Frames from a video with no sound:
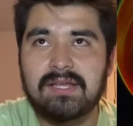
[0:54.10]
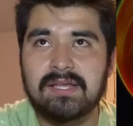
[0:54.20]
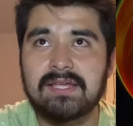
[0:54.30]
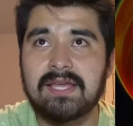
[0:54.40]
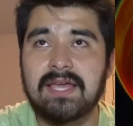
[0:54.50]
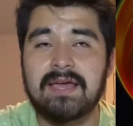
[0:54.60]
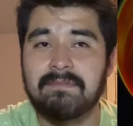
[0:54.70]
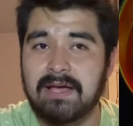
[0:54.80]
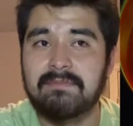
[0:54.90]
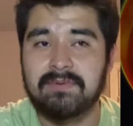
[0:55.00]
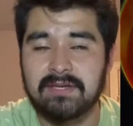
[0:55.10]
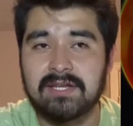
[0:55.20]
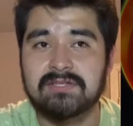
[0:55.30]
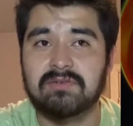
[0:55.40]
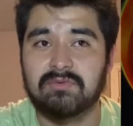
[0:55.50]
He, in my opinion,
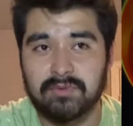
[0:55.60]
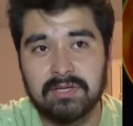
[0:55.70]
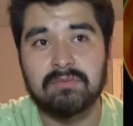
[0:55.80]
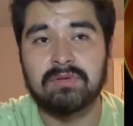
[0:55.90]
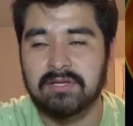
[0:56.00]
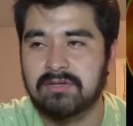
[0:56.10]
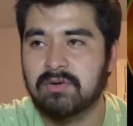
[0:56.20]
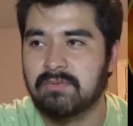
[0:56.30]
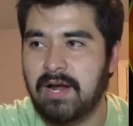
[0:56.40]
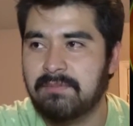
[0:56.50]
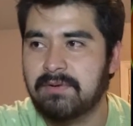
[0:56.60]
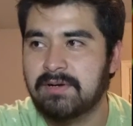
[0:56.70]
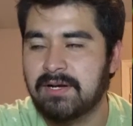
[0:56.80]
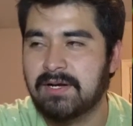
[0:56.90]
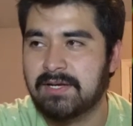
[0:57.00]
is a really dope
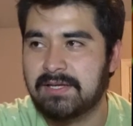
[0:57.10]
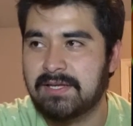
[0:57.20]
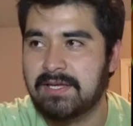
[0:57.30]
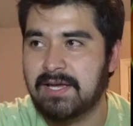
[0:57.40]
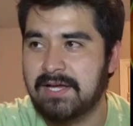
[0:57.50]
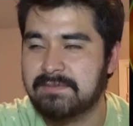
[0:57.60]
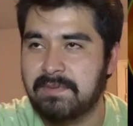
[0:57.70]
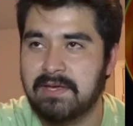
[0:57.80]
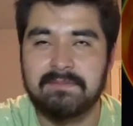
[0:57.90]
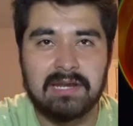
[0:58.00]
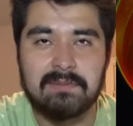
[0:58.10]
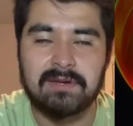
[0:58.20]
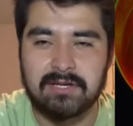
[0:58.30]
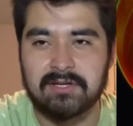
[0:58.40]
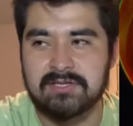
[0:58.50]
rapper. He has made
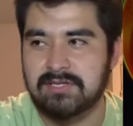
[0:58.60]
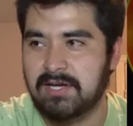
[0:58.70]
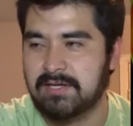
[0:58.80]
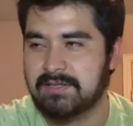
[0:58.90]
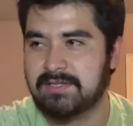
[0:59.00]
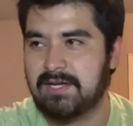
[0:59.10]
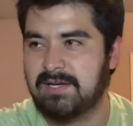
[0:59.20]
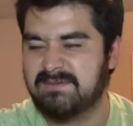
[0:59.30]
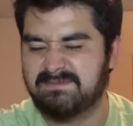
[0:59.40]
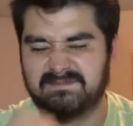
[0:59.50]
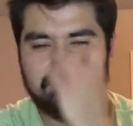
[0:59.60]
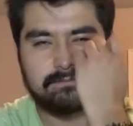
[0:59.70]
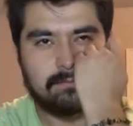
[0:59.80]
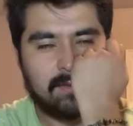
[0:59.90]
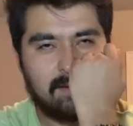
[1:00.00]
many good songs.
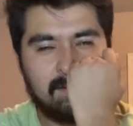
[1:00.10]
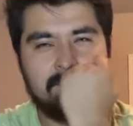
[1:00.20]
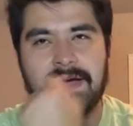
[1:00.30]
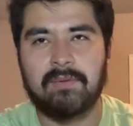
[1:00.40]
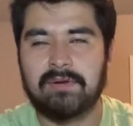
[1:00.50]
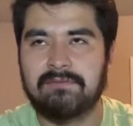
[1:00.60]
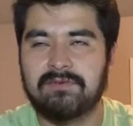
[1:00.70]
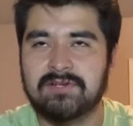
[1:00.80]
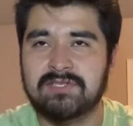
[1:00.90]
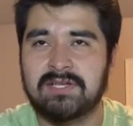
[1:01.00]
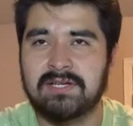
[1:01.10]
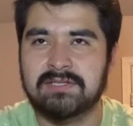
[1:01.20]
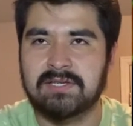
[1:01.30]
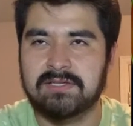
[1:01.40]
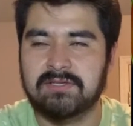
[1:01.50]
Back when he first
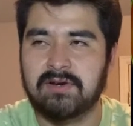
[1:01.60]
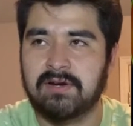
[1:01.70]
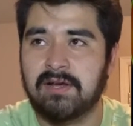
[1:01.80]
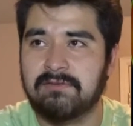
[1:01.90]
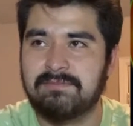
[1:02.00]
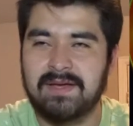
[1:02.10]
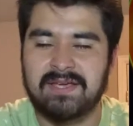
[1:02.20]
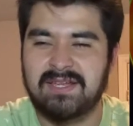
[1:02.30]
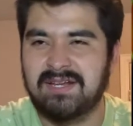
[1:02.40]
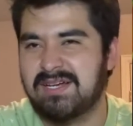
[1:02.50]
started off back in